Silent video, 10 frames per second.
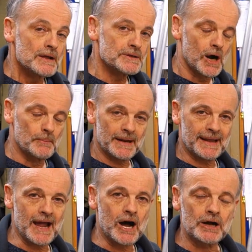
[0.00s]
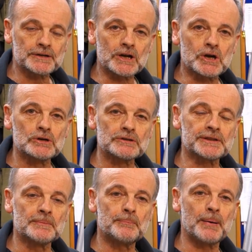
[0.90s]
So I'm going to get on and cut
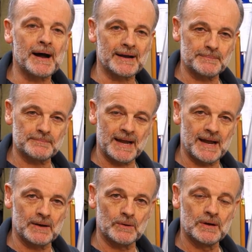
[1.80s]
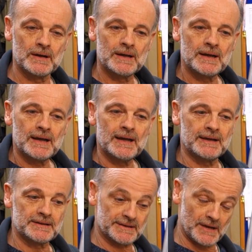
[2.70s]
some pipe now
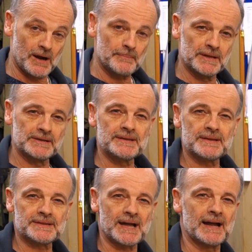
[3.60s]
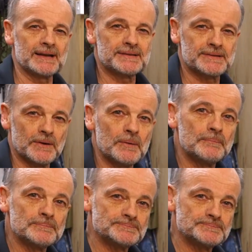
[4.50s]
and start building the sides up.